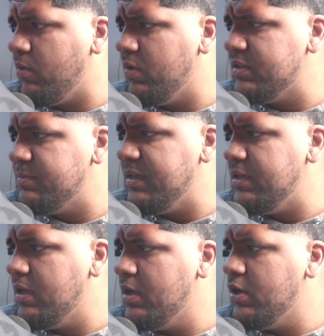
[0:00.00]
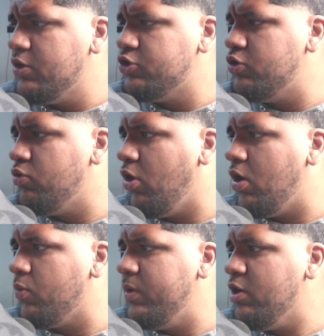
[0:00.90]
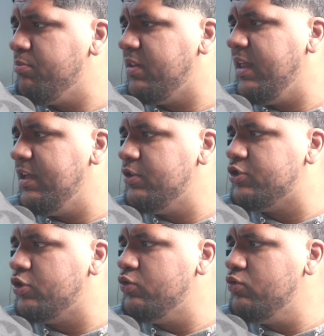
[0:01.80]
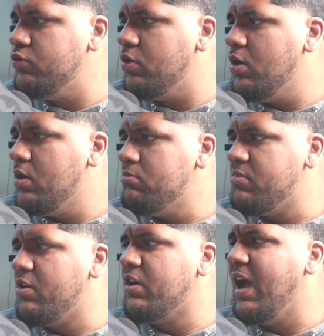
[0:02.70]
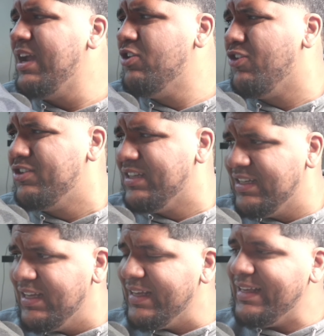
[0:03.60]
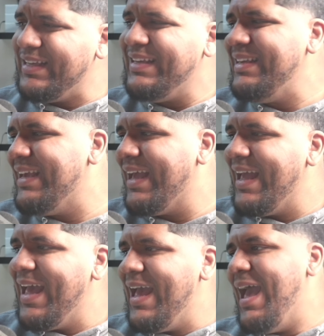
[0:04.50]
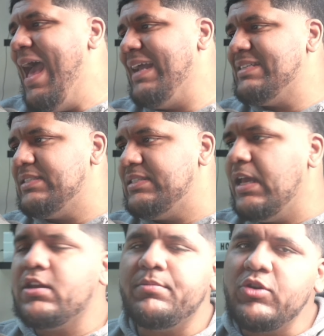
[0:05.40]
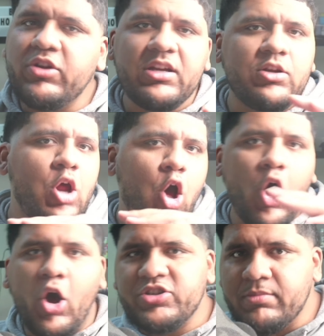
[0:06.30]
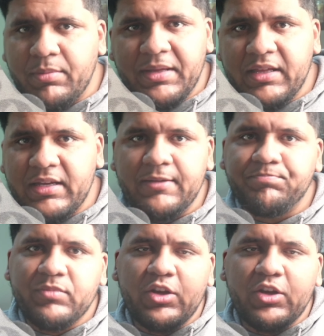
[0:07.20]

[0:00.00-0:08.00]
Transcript: I don't want it to be too long. We are playing 2 MIRAIDON EX. Tandem unit. Awesome ability.